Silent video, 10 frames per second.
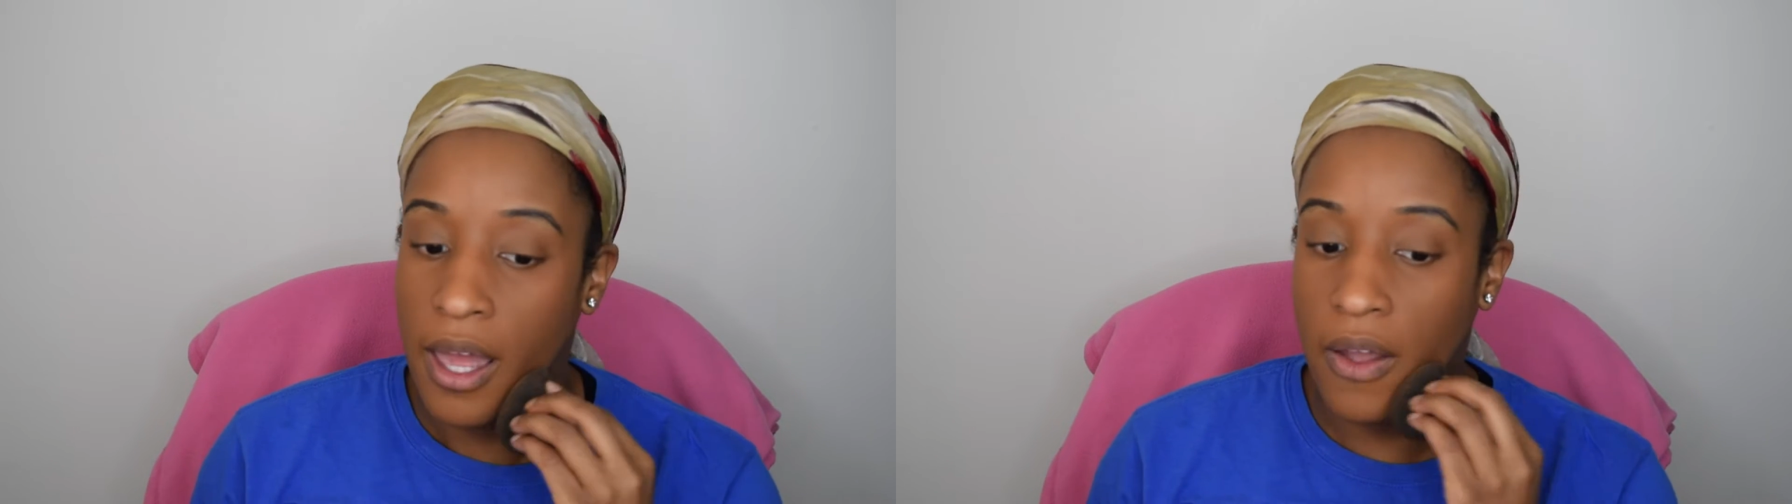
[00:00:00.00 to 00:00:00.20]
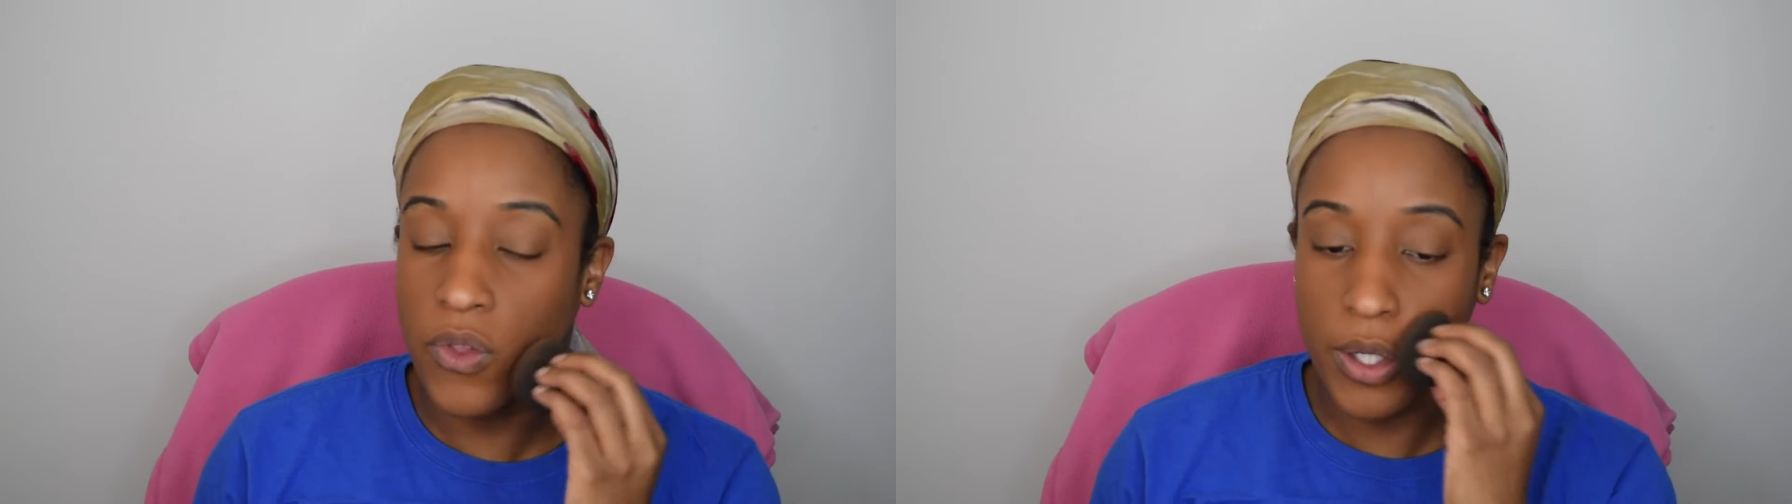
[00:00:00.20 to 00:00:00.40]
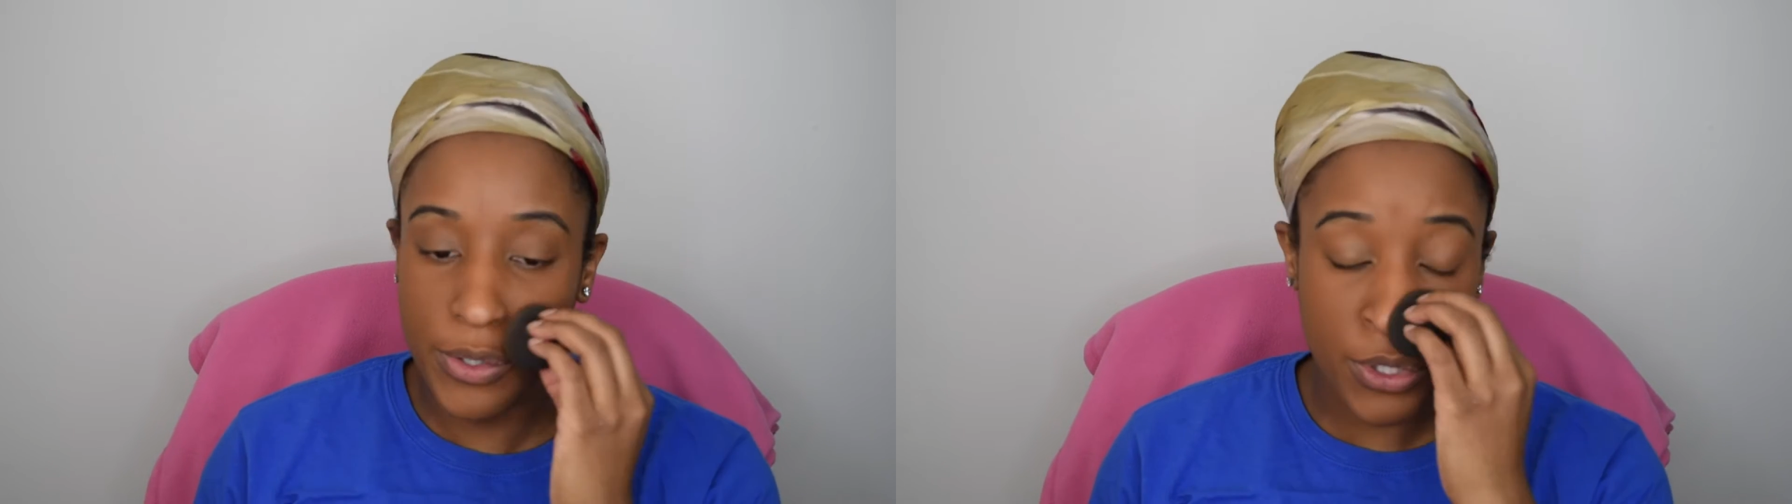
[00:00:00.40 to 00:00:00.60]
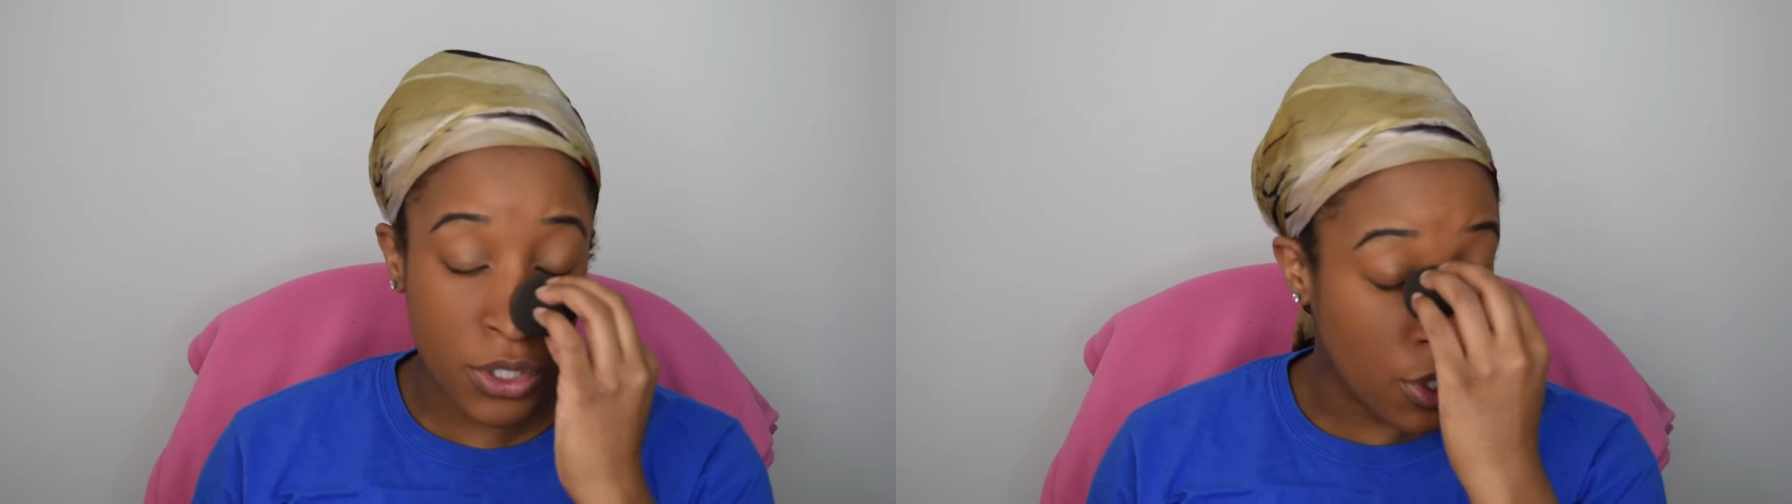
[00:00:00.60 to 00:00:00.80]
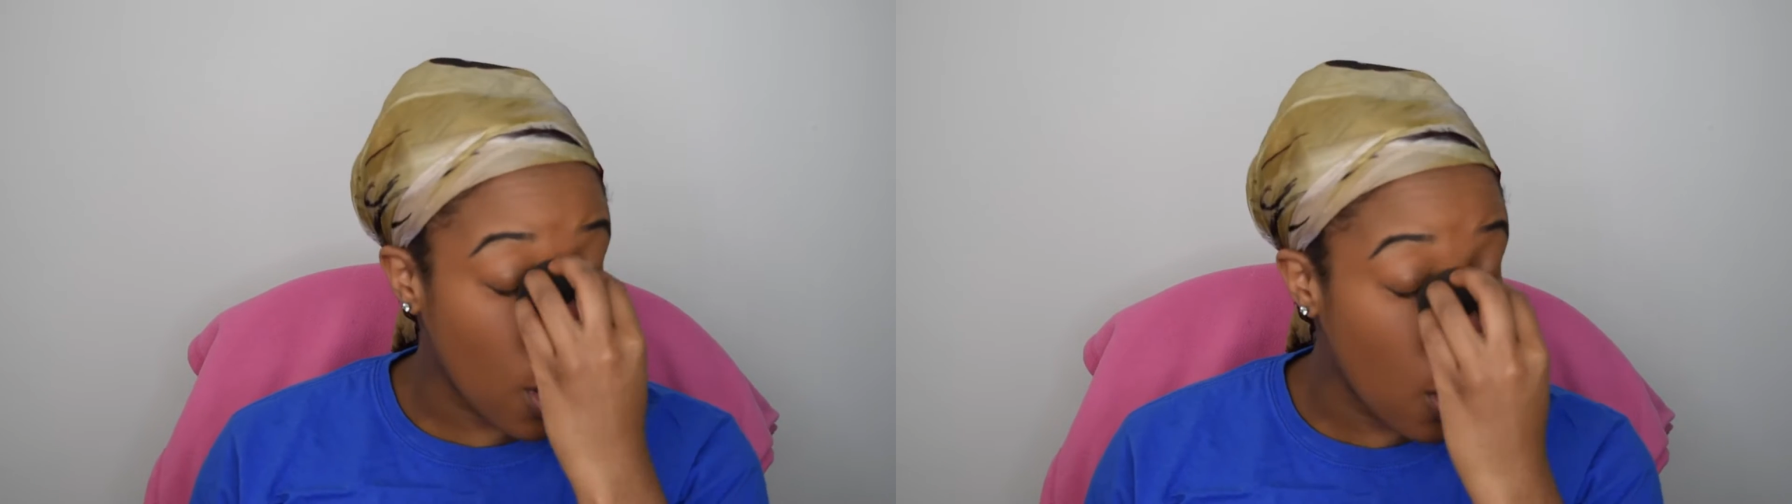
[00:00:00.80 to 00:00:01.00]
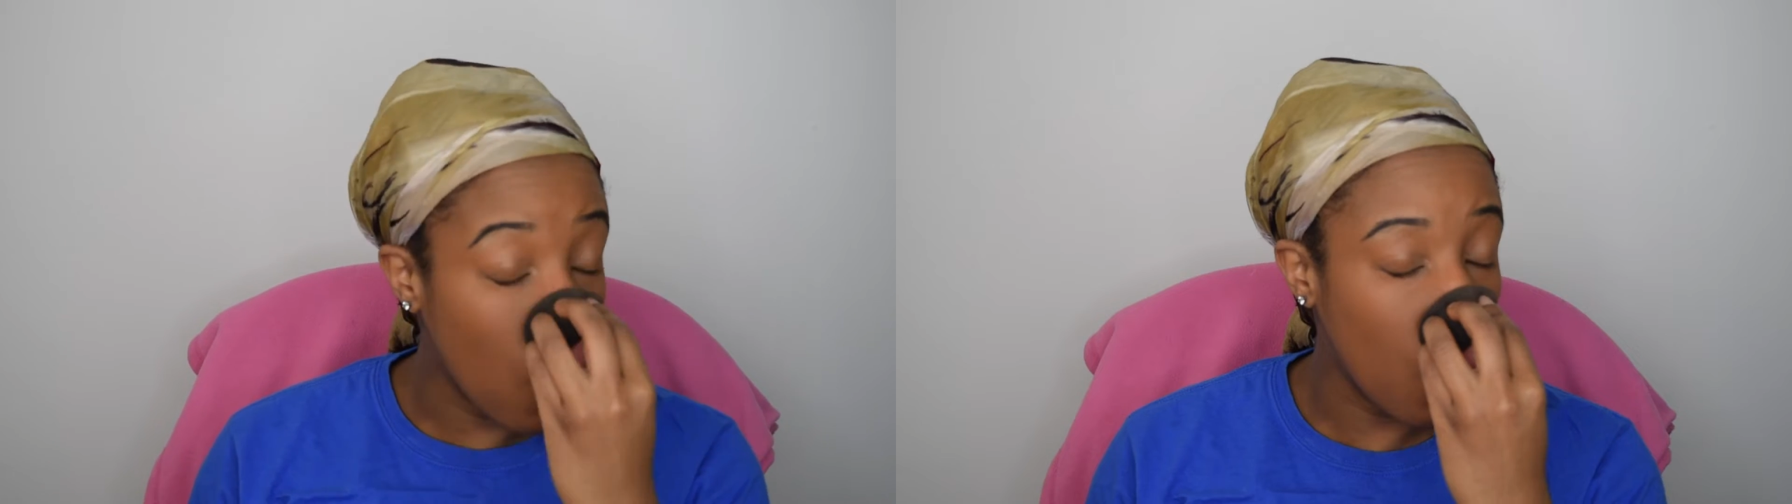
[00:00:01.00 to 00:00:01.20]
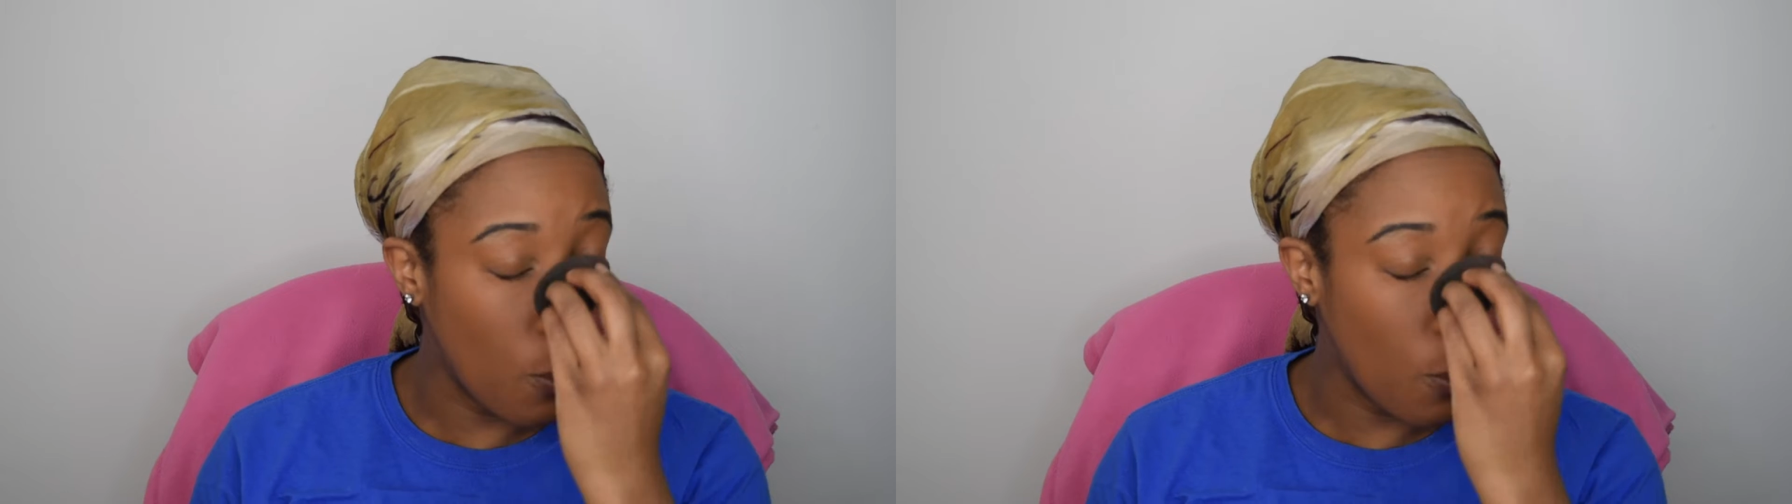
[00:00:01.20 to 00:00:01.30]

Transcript: And there's so